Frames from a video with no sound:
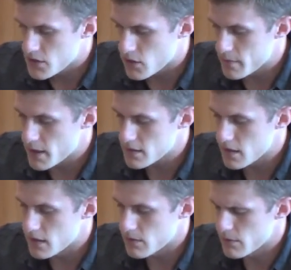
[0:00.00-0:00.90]
Troy might
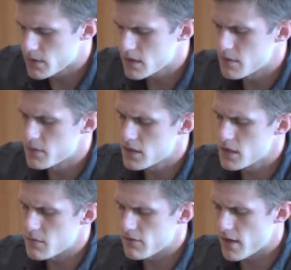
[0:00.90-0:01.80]
say, We went to the
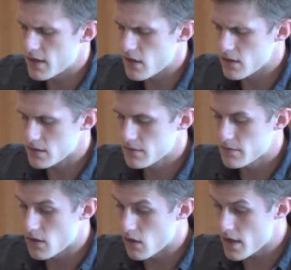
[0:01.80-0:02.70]
Museum of Fine Arts.
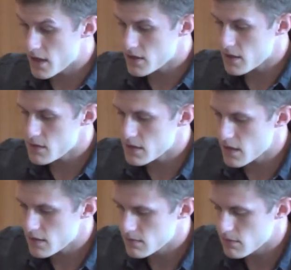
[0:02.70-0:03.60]
Oh, yeah, Jack would
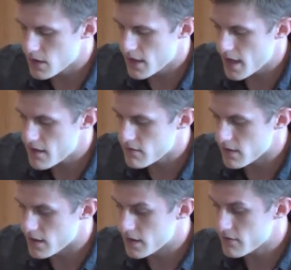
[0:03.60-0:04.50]
say? What do they have
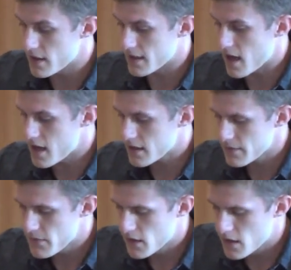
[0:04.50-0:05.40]
there? Any Van Gogh?
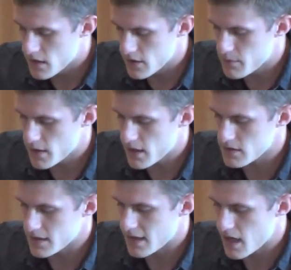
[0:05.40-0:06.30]
And he'd
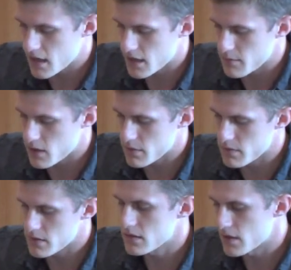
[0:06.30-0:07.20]
pronounce it Gog on
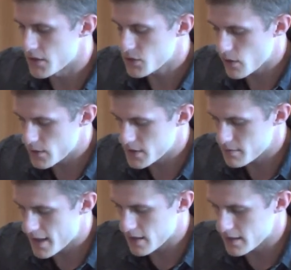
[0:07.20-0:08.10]
purpose, and Troy would
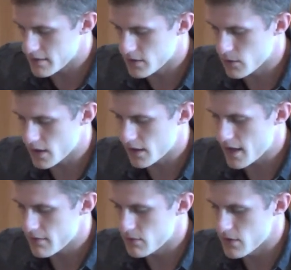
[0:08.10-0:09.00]
smile and give a quick
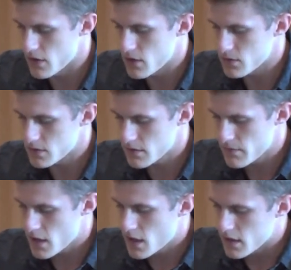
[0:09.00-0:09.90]
laugh through the nose.
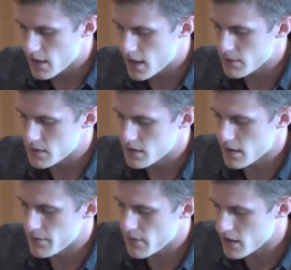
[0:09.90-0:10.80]
Yeah, he would
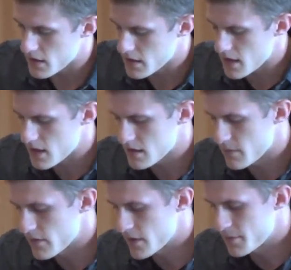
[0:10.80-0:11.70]
say, I think they had
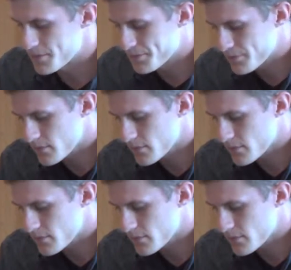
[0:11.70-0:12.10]
some of him.